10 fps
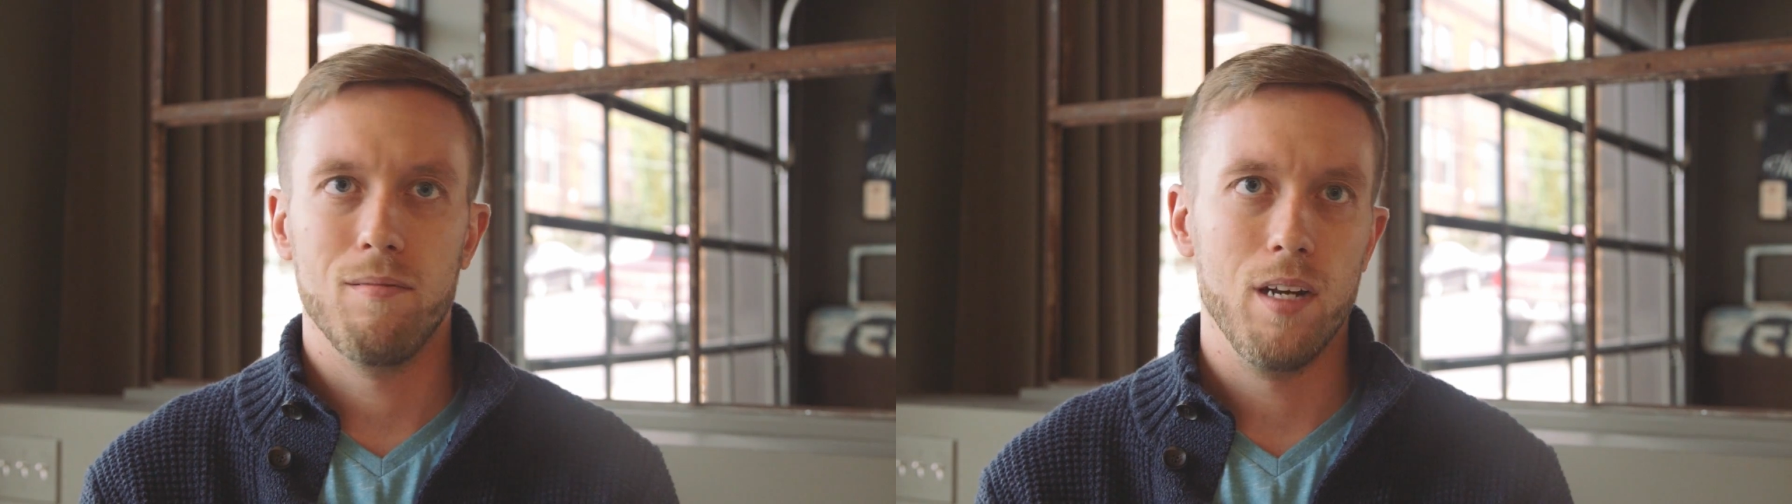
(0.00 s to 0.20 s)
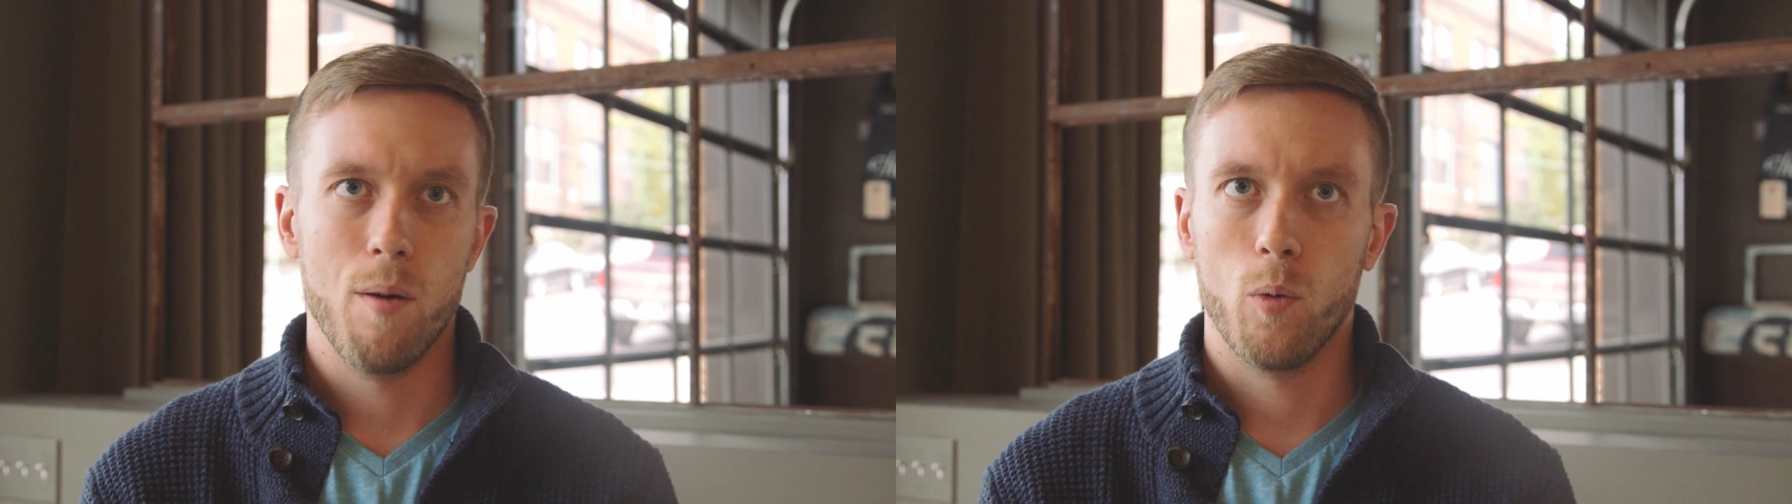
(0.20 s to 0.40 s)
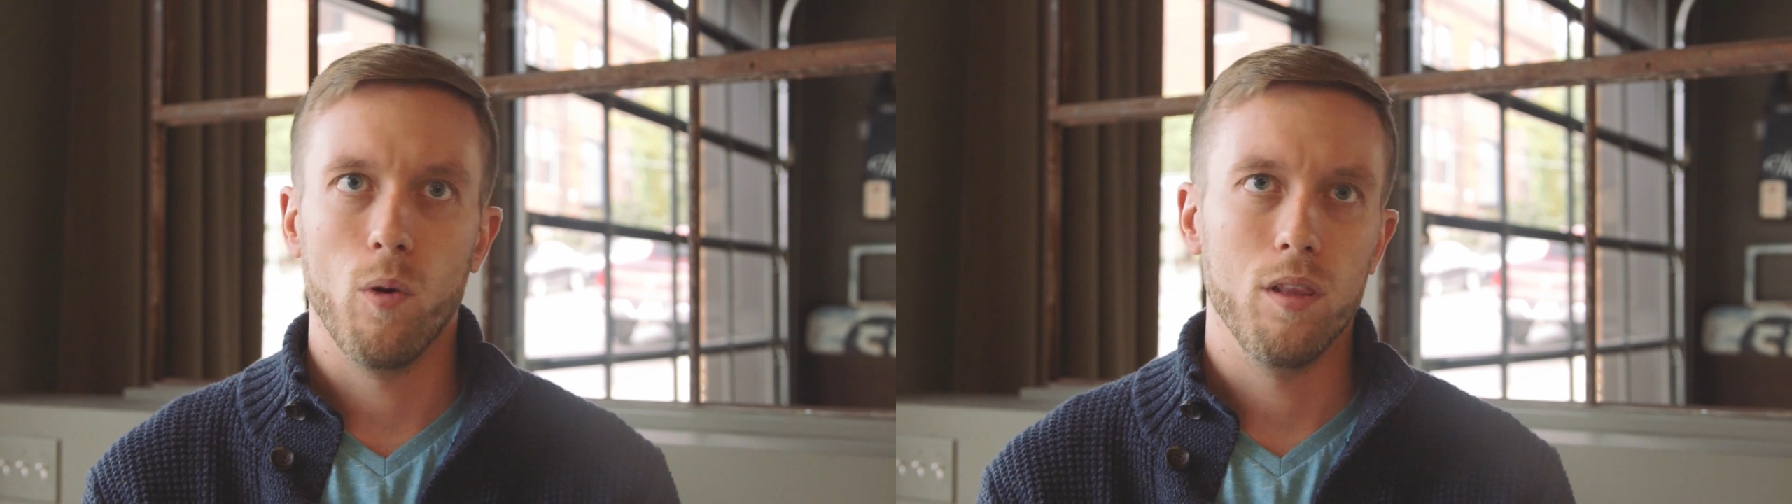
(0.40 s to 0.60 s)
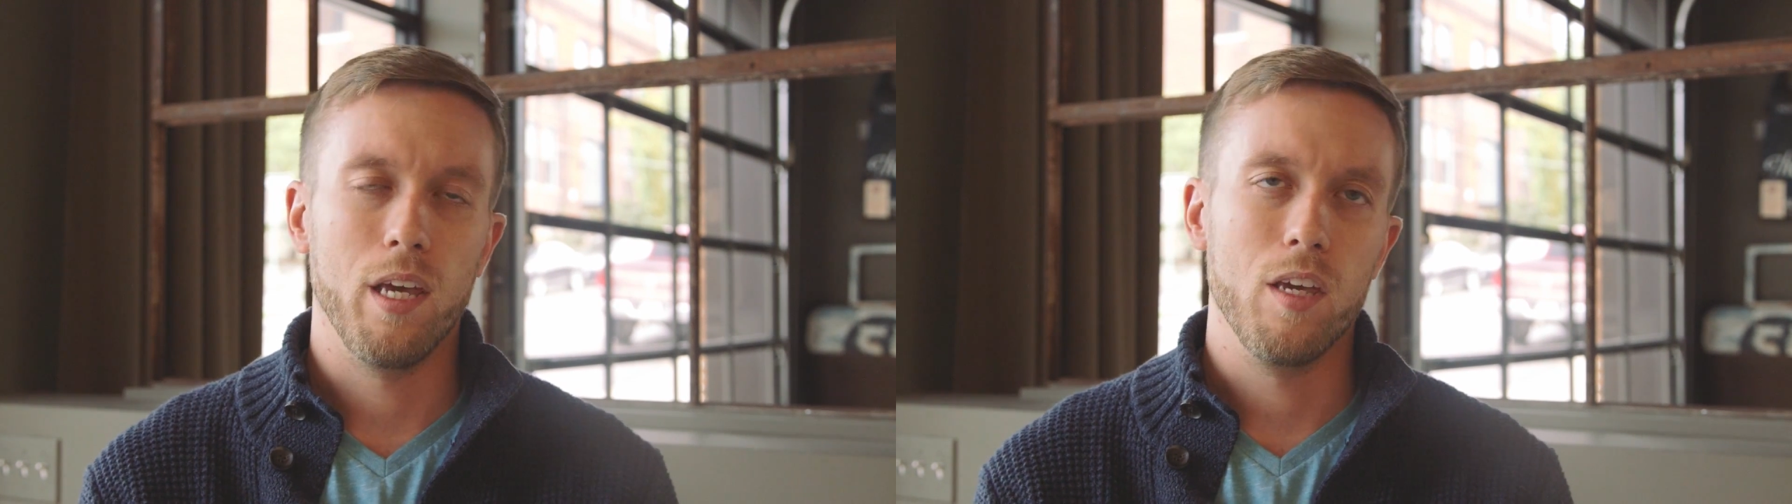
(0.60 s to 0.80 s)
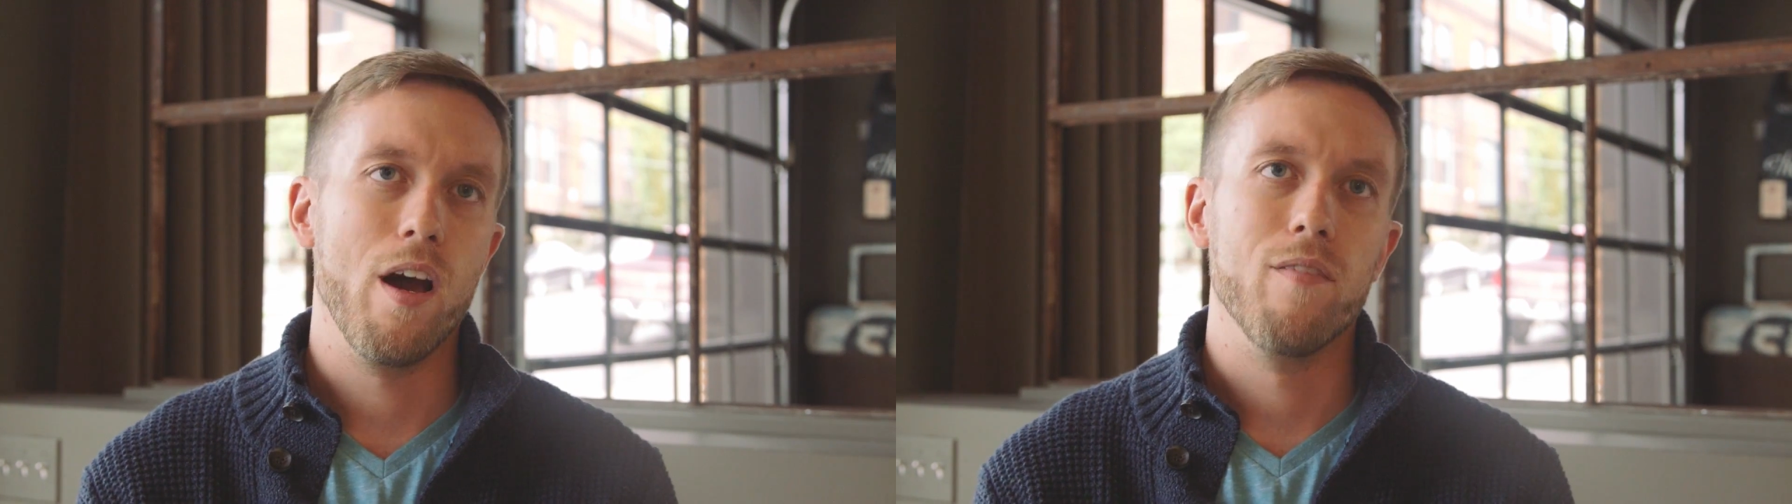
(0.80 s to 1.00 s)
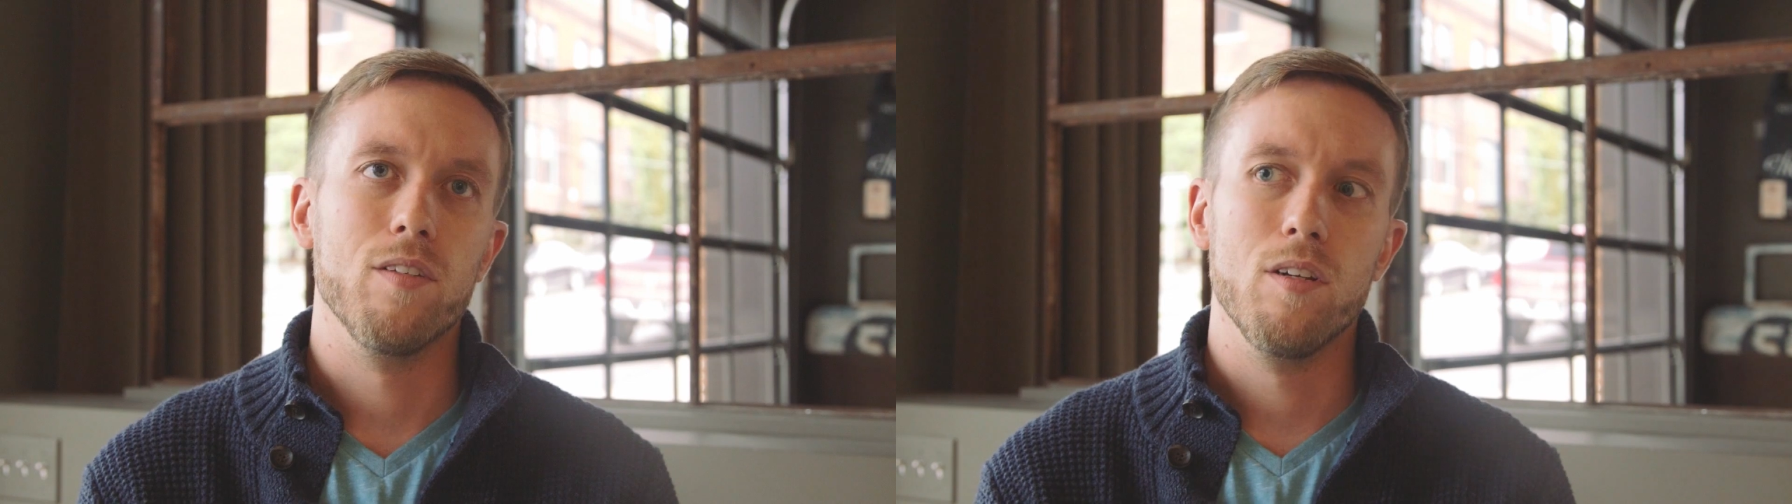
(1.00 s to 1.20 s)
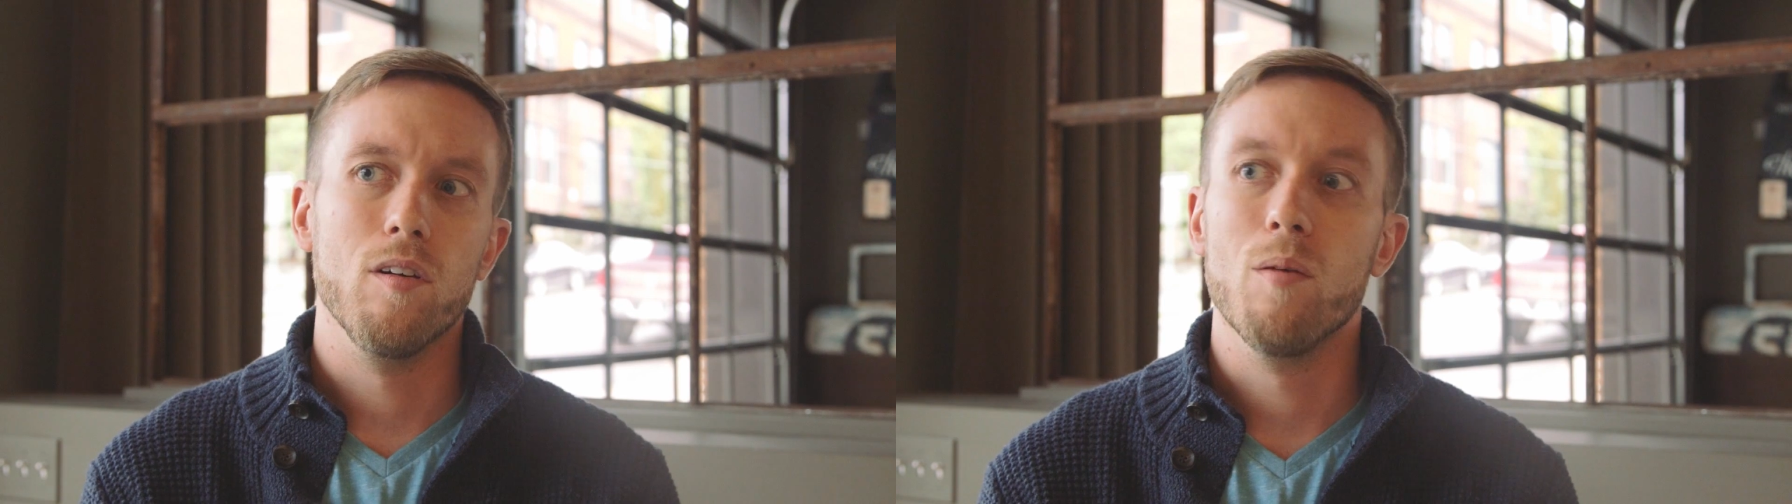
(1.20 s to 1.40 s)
the number one thing you have to do.